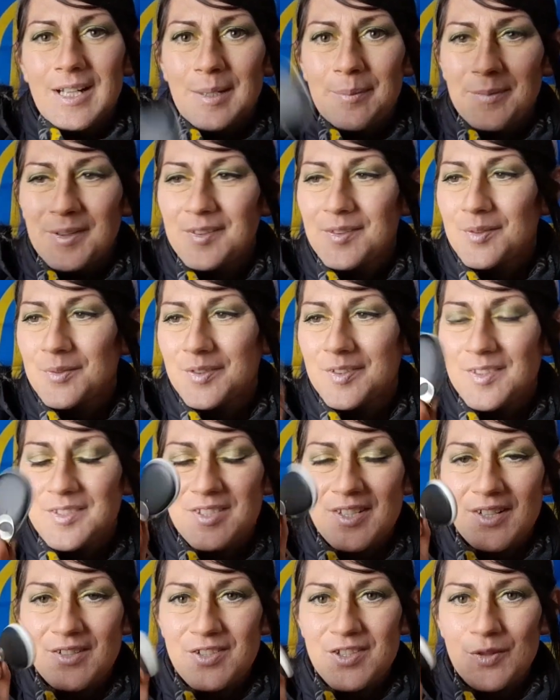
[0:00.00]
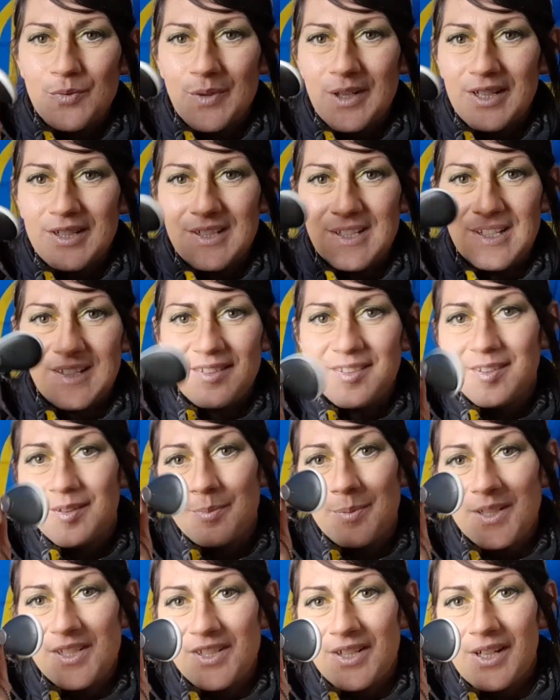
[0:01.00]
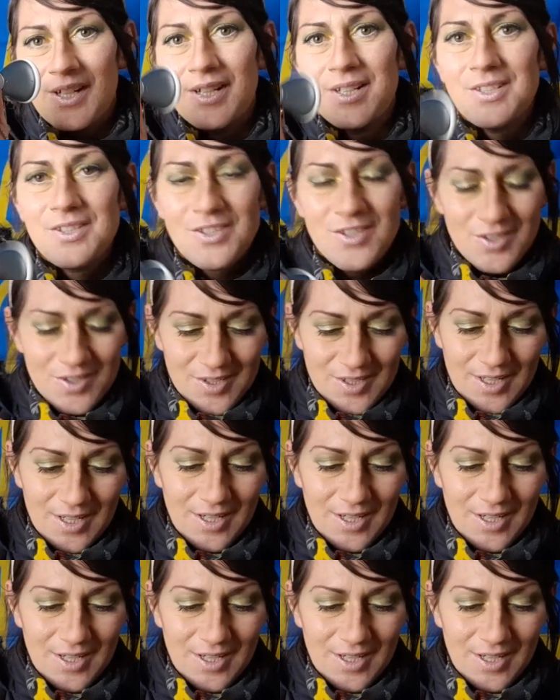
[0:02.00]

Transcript: This also tells you when it needs to be charged,